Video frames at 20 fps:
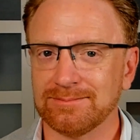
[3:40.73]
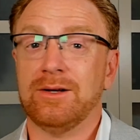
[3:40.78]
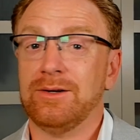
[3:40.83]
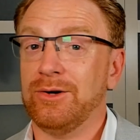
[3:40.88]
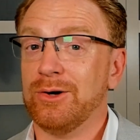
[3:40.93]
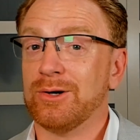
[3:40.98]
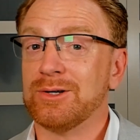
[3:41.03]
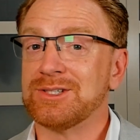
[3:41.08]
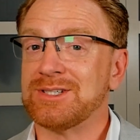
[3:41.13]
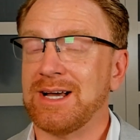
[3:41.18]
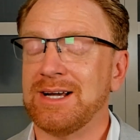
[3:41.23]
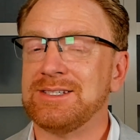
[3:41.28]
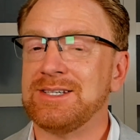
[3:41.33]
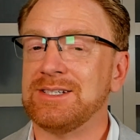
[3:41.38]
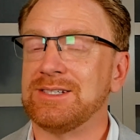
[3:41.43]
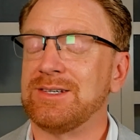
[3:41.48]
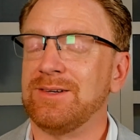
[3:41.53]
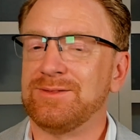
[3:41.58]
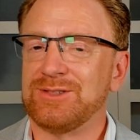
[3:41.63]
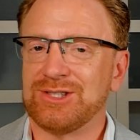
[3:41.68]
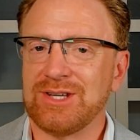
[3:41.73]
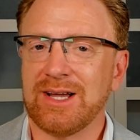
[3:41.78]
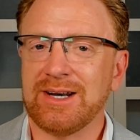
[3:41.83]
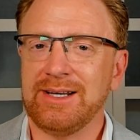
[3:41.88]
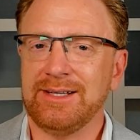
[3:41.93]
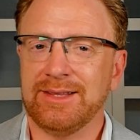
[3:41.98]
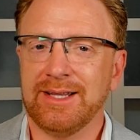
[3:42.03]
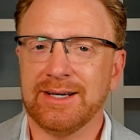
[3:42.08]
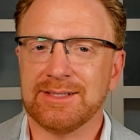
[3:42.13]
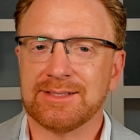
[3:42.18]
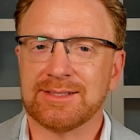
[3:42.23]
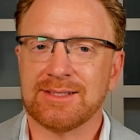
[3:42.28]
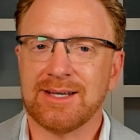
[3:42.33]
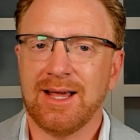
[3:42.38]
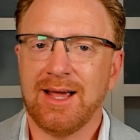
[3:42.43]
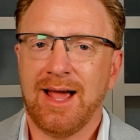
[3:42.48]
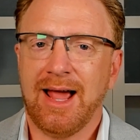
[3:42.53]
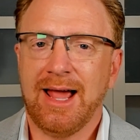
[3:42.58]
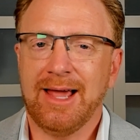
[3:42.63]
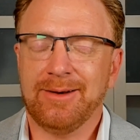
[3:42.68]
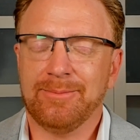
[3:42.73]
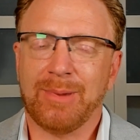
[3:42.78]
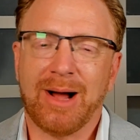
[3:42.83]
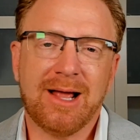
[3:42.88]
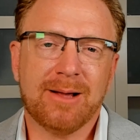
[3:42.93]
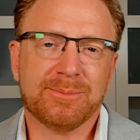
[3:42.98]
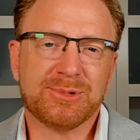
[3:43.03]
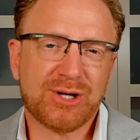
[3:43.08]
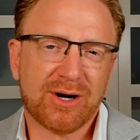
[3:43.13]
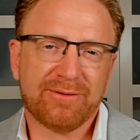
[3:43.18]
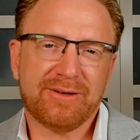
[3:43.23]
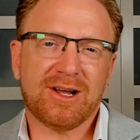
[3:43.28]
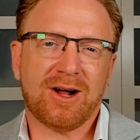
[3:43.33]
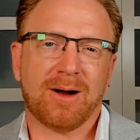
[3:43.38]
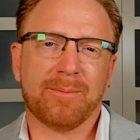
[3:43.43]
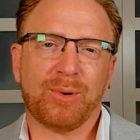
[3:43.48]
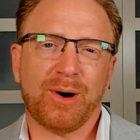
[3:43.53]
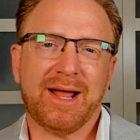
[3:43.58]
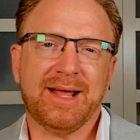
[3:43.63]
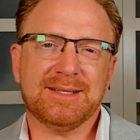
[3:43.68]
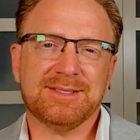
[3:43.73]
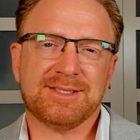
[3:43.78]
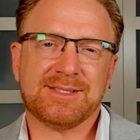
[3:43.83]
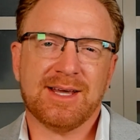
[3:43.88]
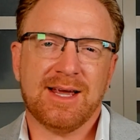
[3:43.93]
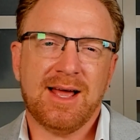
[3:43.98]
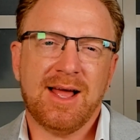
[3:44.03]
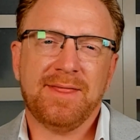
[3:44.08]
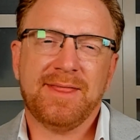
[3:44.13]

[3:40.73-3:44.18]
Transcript: Neuroscientists have studied this, and by observing our brains,